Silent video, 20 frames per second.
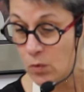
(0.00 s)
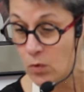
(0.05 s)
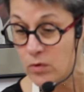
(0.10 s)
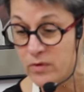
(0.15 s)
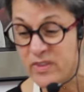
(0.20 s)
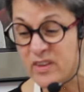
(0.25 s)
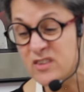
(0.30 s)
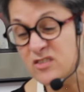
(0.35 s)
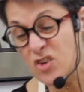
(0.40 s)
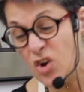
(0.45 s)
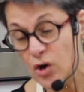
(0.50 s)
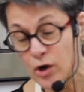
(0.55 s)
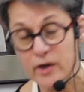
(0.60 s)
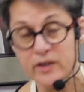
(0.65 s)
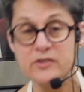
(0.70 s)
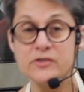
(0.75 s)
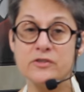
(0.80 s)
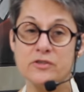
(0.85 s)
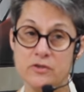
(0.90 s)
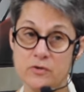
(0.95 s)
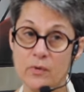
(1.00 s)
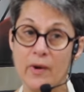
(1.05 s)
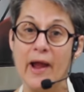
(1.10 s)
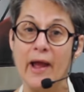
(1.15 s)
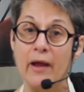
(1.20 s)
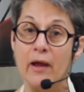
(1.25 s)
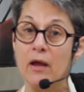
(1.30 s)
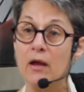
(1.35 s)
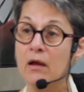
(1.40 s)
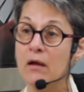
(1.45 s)
or the darkest
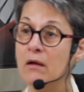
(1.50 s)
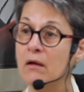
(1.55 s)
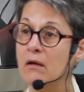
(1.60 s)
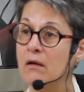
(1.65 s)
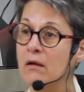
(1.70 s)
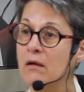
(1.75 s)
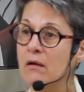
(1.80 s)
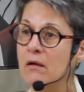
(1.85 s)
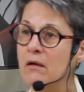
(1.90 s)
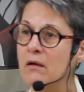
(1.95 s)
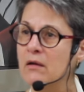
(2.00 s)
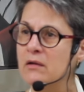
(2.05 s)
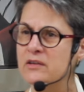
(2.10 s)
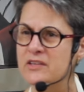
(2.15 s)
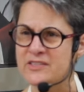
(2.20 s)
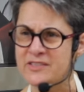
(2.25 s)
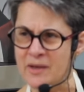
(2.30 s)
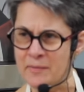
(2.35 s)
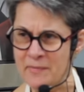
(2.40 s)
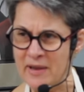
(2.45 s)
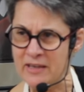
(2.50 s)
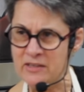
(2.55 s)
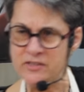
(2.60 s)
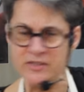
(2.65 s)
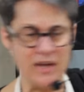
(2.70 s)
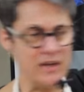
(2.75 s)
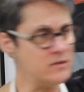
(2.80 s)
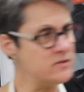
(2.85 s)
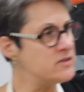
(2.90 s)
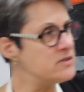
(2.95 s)
gray. Does that make
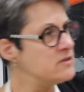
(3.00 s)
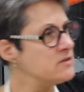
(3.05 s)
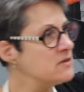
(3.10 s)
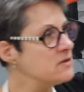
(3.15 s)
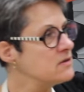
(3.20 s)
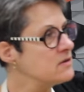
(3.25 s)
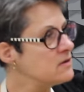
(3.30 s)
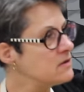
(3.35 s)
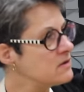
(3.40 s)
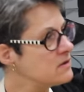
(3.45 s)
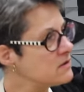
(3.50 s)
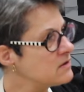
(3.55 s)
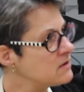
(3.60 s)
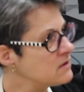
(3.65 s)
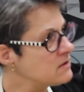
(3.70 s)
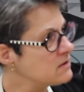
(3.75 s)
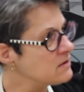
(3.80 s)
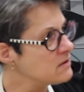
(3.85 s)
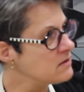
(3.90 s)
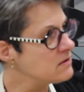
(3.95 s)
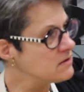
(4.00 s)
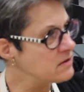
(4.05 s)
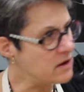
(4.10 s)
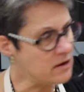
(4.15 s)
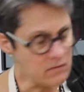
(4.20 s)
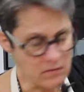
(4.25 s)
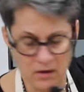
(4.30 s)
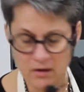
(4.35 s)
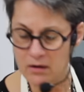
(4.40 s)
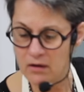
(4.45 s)
sense?
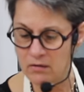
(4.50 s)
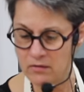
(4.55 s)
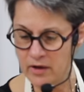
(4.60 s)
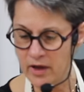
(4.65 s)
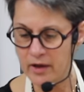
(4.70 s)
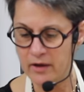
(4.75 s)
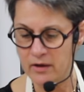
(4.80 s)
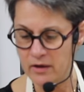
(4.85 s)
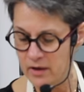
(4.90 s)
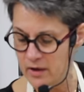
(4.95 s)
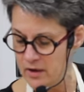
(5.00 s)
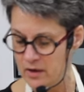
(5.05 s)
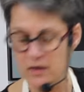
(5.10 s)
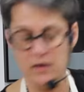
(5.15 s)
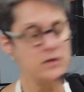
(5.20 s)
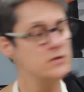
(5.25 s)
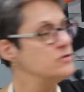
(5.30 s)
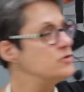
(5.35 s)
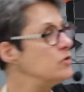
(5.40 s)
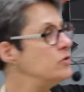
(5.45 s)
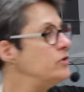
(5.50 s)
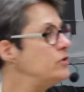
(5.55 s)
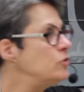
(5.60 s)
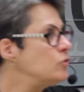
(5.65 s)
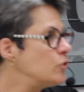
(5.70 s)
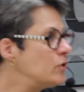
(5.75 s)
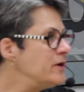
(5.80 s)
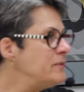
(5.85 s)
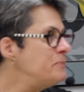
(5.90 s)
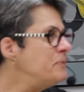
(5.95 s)
No? Okay. So you
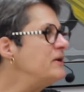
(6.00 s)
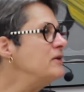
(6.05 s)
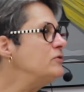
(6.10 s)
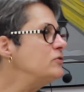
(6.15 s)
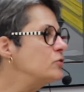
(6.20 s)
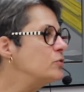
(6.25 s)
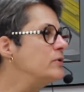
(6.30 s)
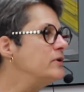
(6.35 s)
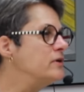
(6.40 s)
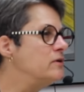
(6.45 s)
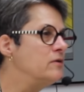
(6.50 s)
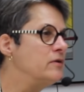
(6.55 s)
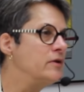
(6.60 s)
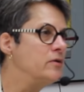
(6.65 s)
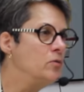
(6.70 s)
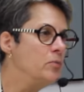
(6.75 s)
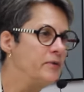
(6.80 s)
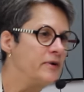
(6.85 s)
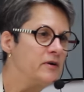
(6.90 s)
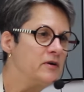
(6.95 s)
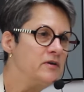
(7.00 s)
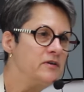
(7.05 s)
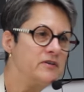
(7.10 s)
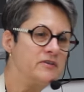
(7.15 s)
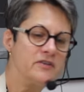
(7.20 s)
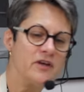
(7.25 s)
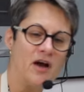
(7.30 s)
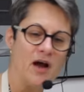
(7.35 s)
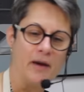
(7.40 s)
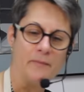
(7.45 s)
creep into it a little bit at
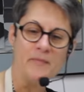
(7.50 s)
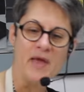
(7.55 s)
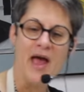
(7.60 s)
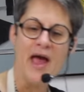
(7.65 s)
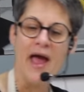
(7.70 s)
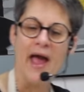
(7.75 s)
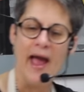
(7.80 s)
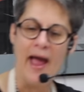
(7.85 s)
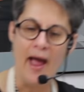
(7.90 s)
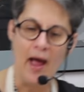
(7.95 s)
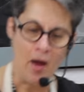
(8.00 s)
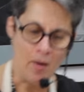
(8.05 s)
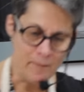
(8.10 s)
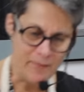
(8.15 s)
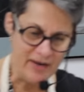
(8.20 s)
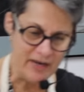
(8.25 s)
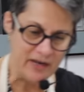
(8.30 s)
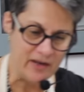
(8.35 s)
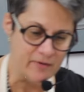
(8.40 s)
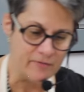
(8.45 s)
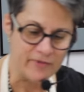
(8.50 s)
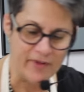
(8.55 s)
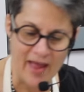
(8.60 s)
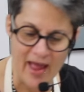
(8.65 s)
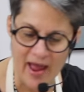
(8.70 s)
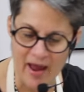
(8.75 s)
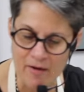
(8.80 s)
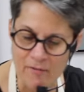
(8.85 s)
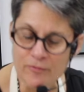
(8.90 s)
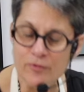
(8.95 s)
a time. How many have
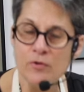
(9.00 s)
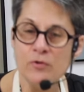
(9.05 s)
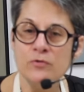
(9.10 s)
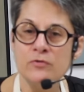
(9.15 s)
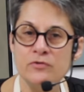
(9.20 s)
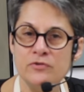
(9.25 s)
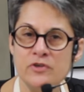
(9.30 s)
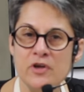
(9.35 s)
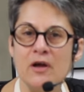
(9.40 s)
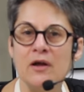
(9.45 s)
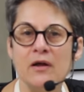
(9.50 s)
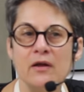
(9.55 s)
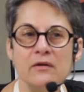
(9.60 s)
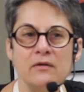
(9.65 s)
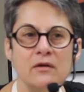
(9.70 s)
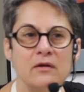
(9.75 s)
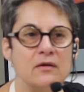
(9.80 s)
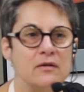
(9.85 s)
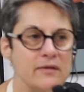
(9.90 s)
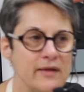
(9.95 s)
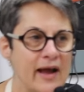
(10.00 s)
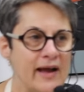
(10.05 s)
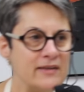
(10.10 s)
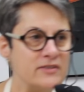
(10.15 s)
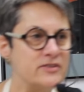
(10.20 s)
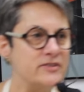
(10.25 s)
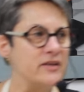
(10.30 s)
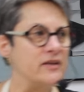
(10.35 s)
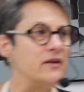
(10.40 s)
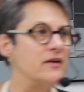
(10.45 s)
ever done
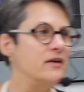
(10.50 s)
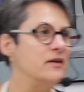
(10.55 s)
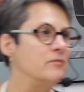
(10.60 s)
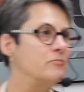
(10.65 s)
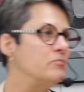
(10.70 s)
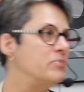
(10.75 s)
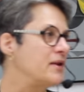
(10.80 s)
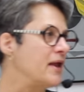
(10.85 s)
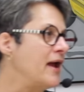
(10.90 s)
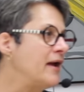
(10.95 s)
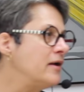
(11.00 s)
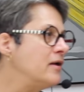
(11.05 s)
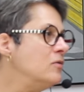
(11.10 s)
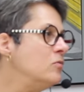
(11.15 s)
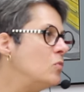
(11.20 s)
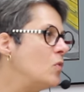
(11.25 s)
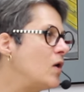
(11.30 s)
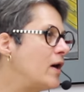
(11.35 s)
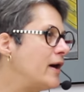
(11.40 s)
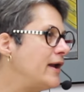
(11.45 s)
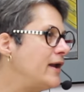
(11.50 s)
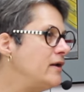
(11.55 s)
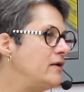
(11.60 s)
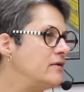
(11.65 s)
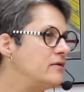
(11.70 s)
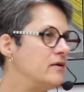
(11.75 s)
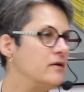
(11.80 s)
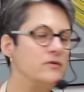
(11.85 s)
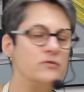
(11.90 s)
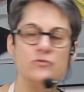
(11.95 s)
classic black and white
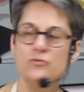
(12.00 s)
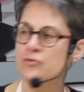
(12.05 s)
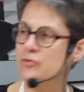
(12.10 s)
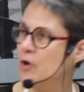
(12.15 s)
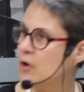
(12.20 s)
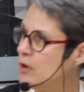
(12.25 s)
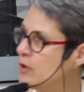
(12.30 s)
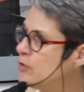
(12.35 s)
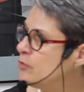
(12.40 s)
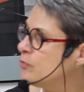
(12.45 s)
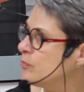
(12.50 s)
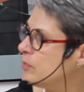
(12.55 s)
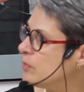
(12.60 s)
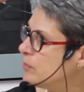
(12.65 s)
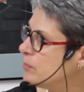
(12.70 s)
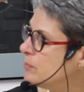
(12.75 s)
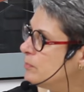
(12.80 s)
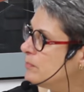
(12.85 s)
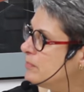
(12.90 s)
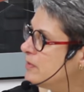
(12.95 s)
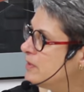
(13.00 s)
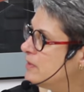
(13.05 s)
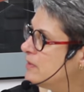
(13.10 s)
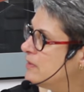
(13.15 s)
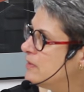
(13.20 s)
dark room